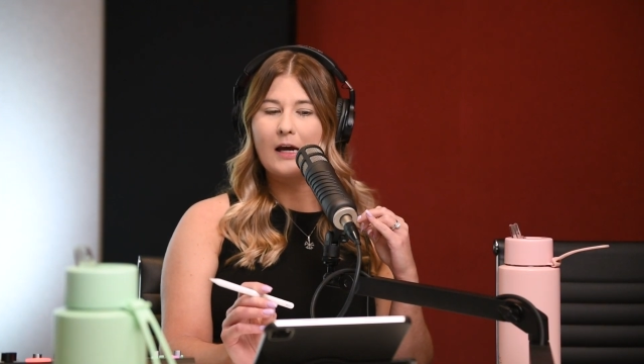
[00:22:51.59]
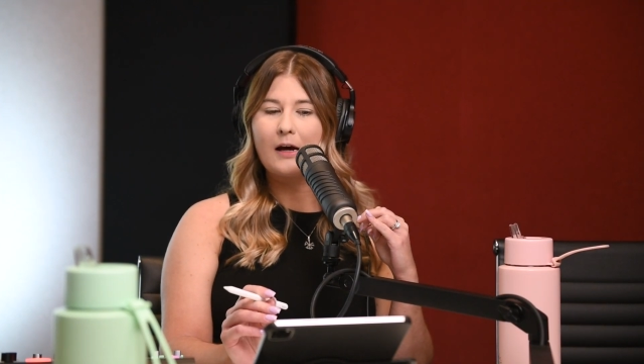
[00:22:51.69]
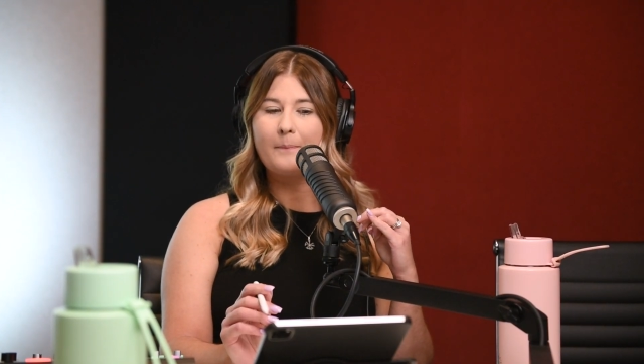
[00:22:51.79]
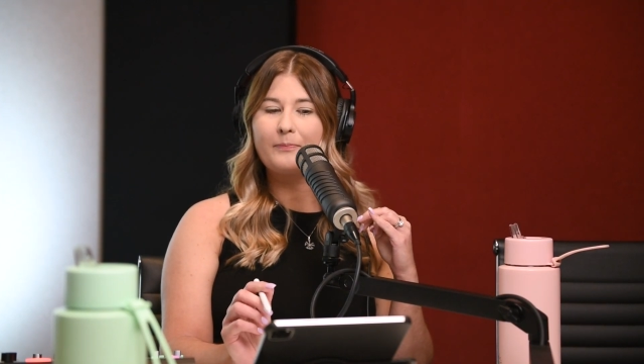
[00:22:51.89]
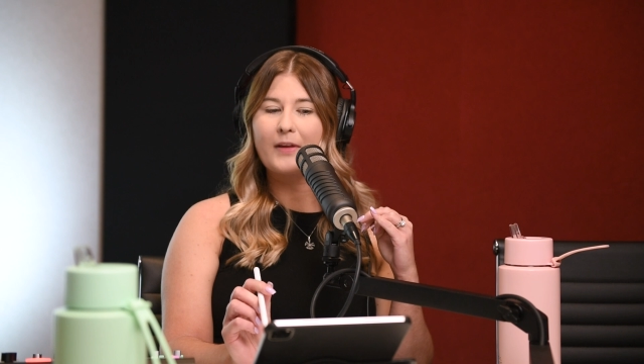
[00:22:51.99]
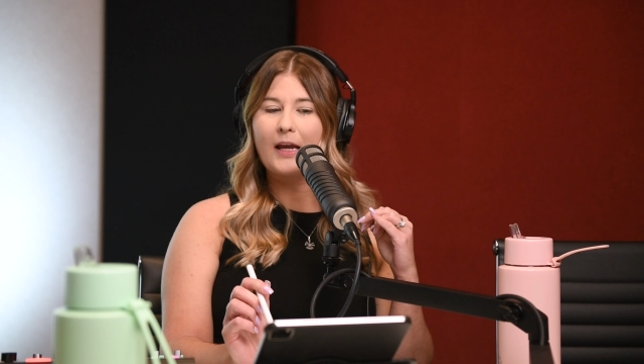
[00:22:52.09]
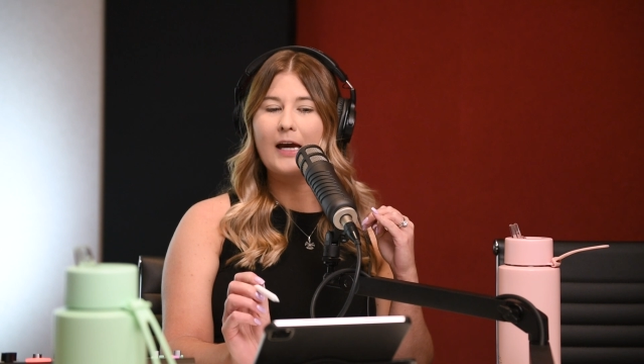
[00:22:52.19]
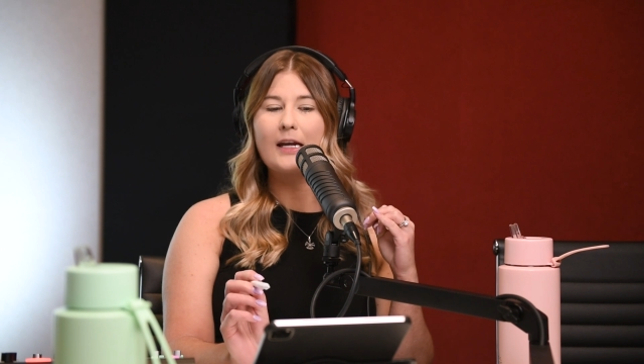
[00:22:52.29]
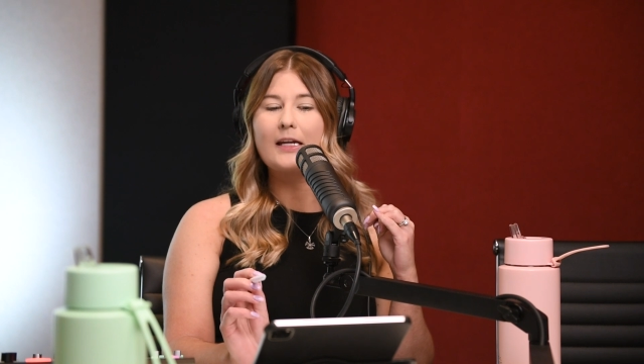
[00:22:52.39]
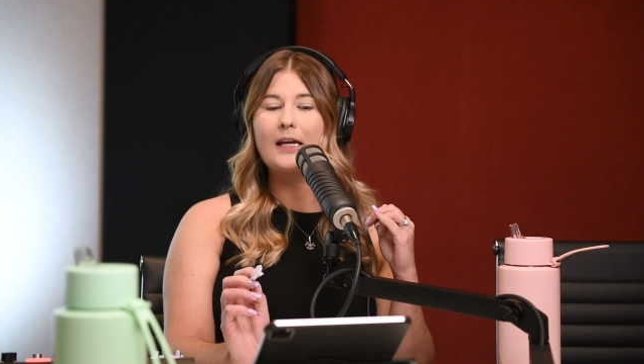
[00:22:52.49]

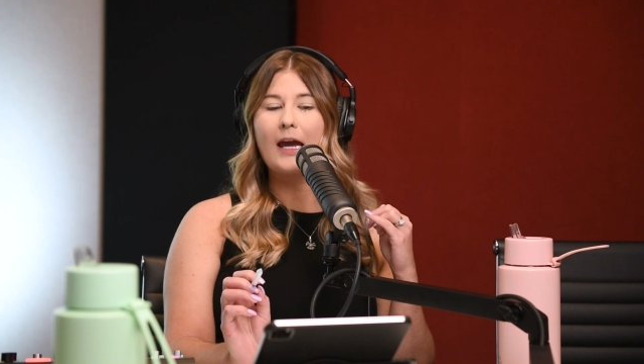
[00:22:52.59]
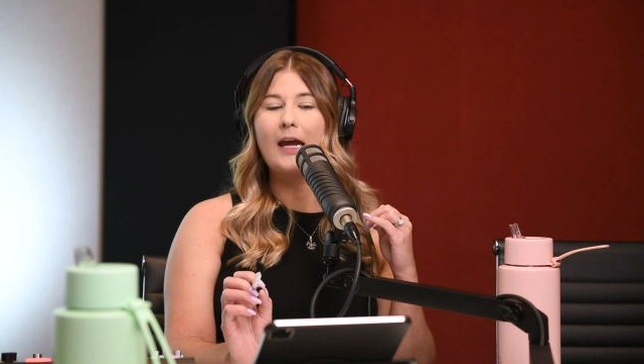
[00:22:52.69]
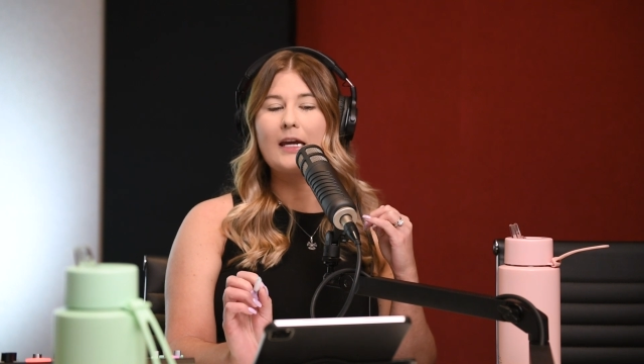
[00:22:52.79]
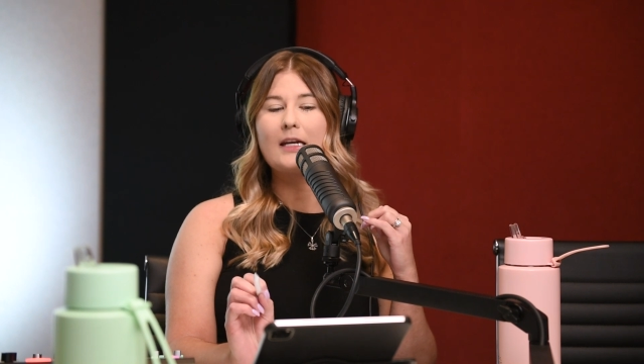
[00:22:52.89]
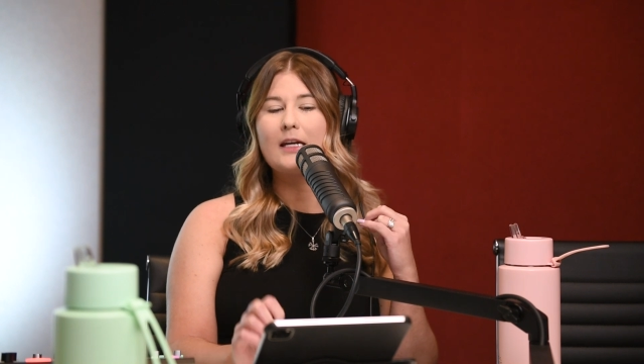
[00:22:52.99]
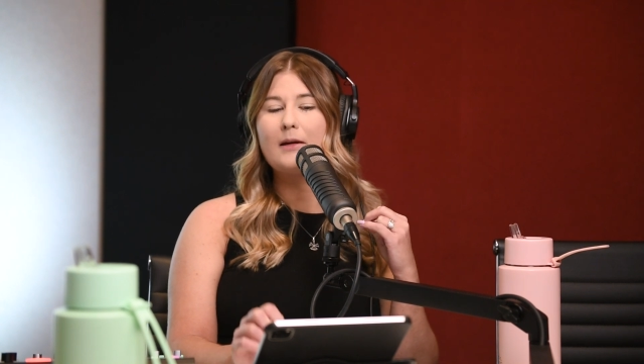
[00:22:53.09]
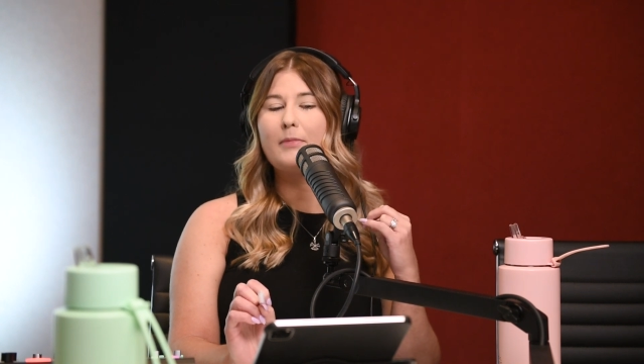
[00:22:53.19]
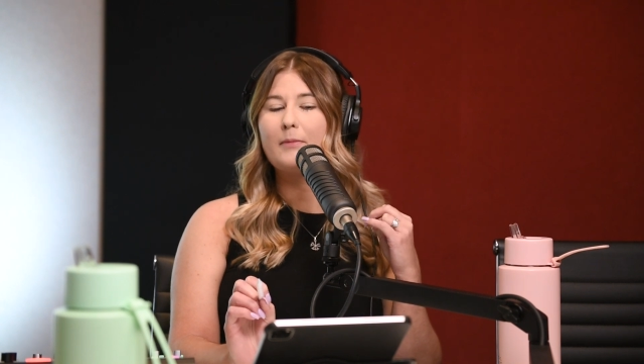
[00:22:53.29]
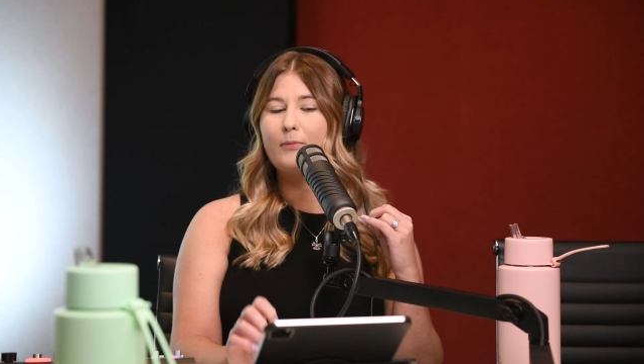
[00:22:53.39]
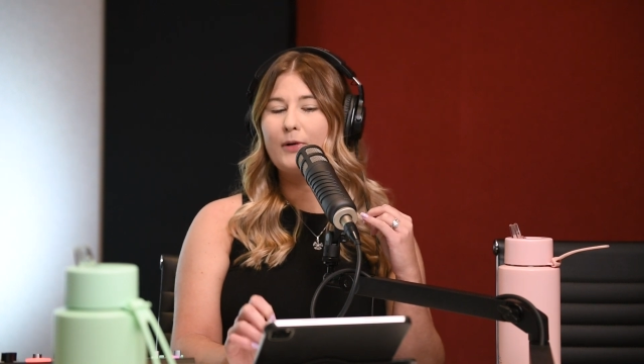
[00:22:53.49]
adding a nib
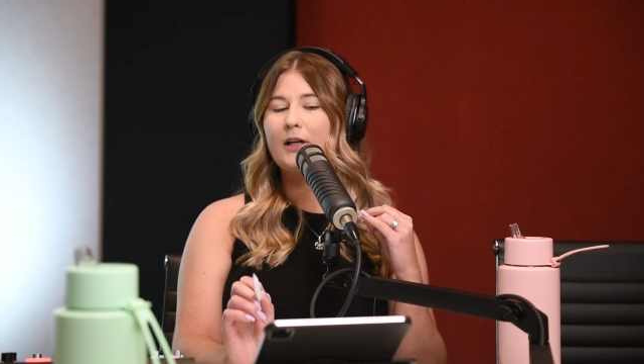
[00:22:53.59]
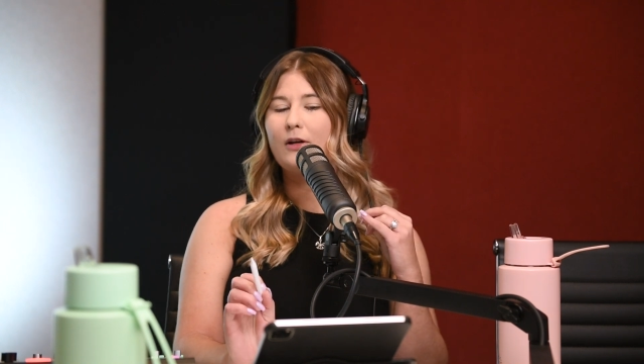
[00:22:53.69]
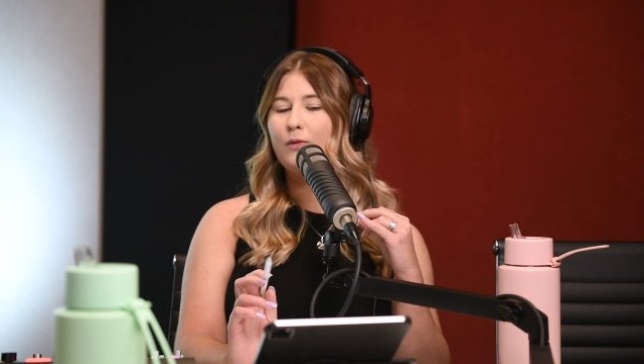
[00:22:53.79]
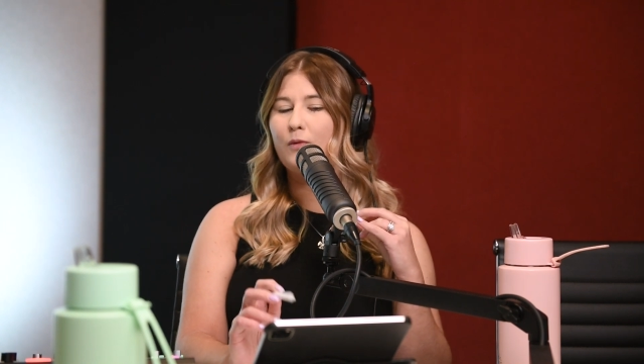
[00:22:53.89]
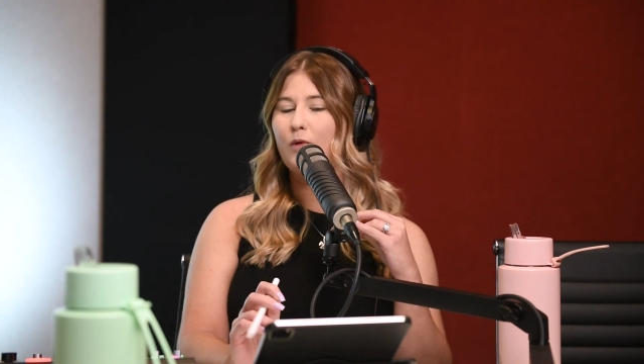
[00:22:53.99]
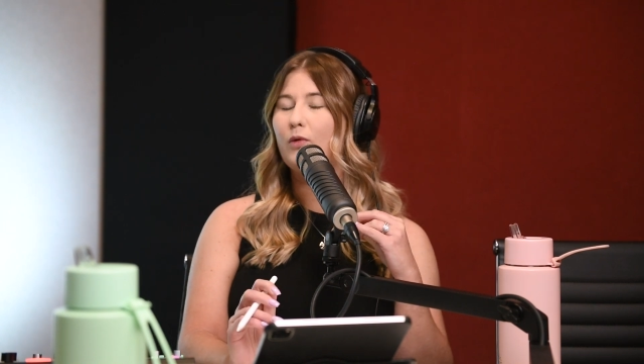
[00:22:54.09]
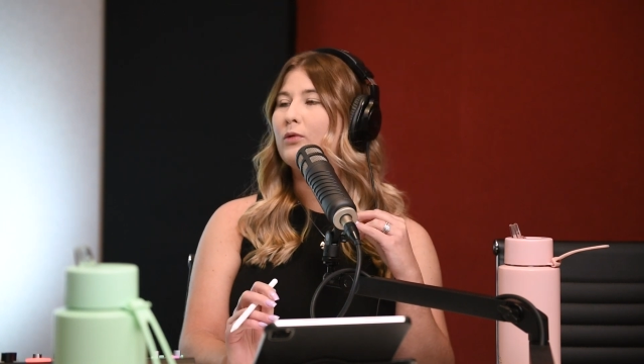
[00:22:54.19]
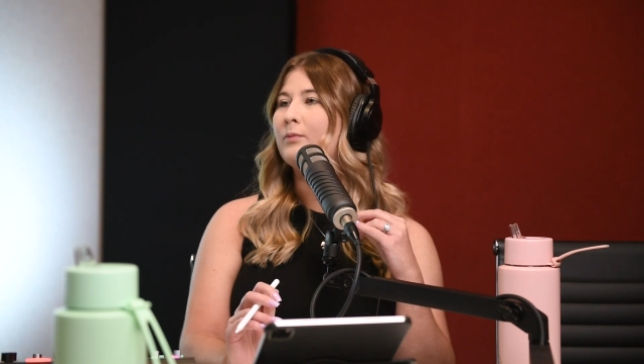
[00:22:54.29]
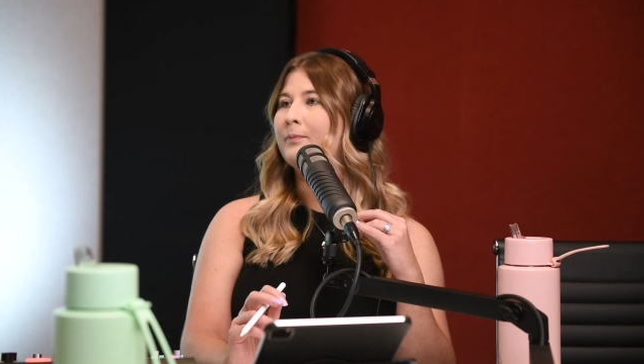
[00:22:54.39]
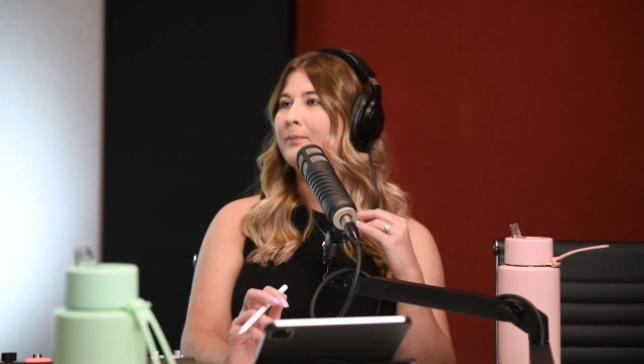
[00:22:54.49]
brick wall.